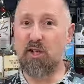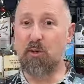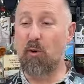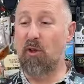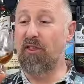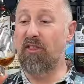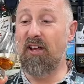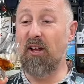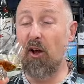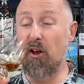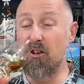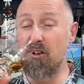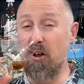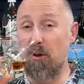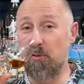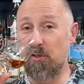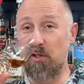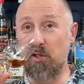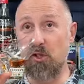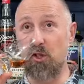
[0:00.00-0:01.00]
the one thing I
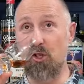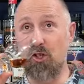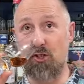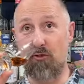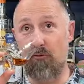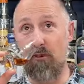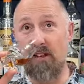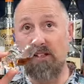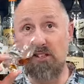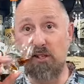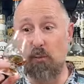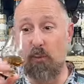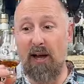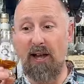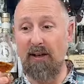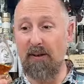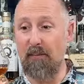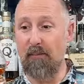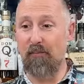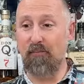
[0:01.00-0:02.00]
noticed straight
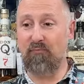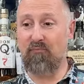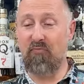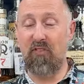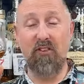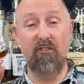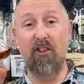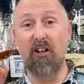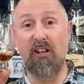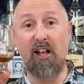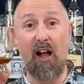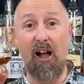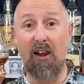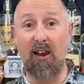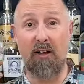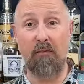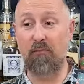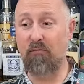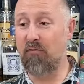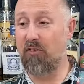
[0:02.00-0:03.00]
away, the
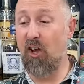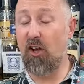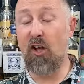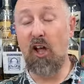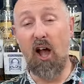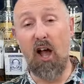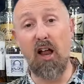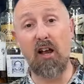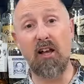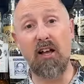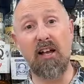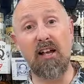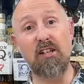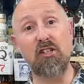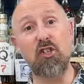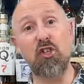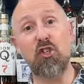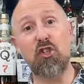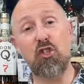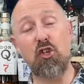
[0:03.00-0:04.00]
colour is
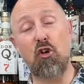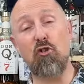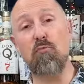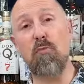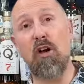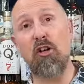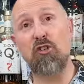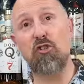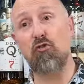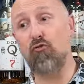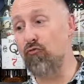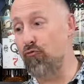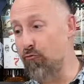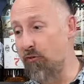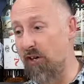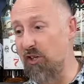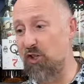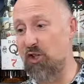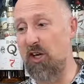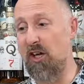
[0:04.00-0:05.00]
so much
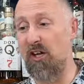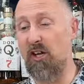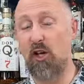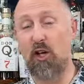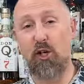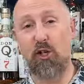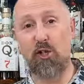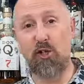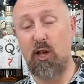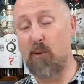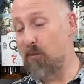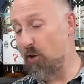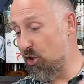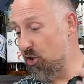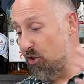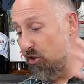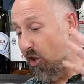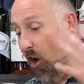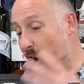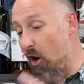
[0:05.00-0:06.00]
richer, so much
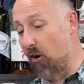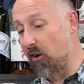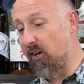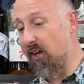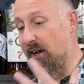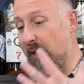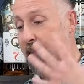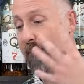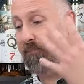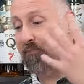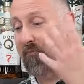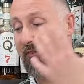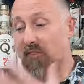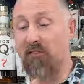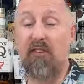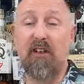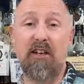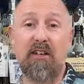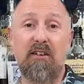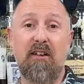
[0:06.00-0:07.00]
darker
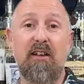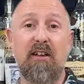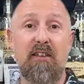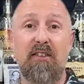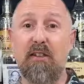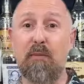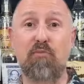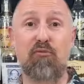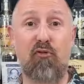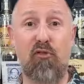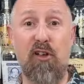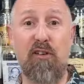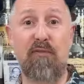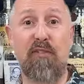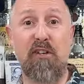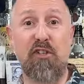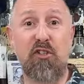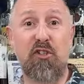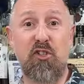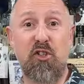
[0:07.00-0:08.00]
than the
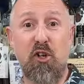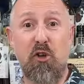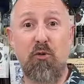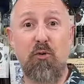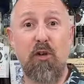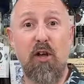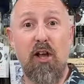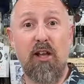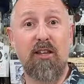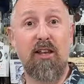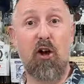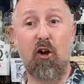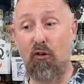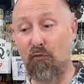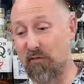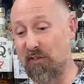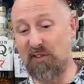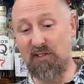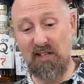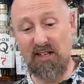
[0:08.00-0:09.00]
previous 2. Now,
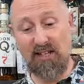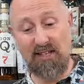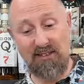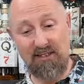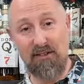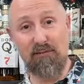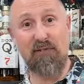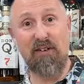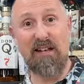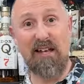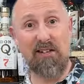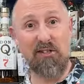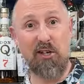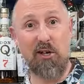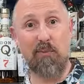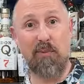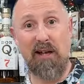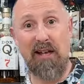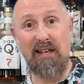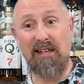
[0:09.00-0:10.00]
obviously, the
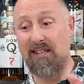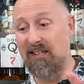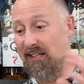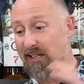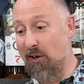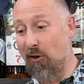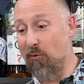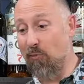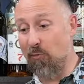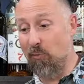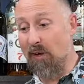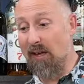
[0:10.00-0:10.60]
VSOP, you know,